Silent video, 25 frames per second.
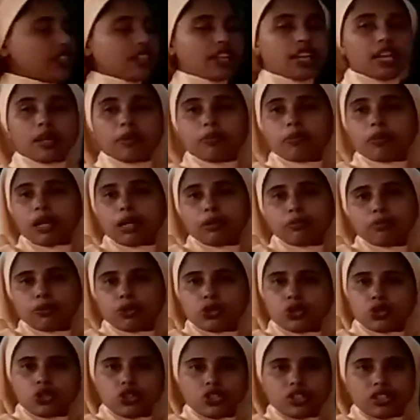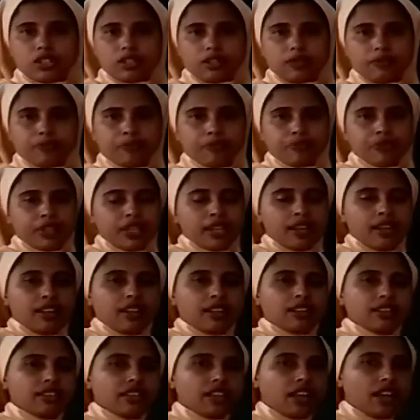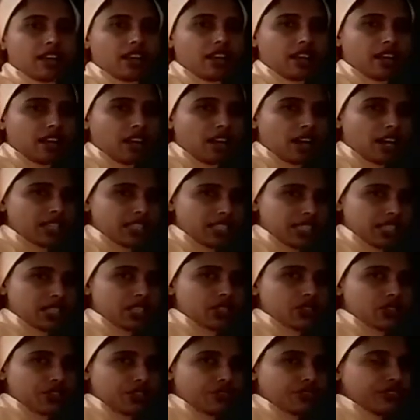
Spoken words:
time and position. The adjectives of